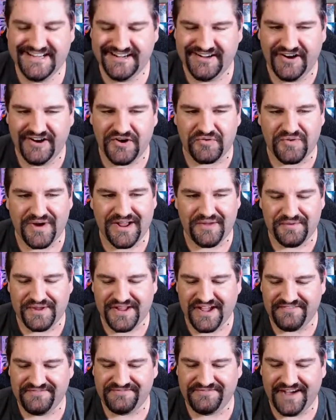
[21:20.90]
all right, we
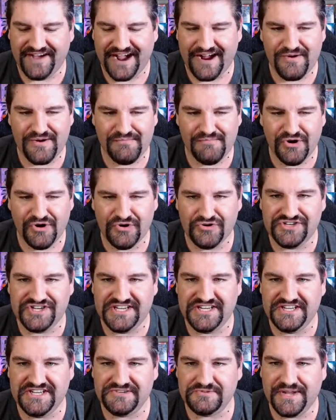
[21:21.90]
got fire
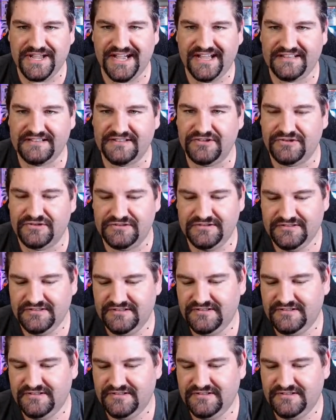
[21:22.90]
emojis. We got little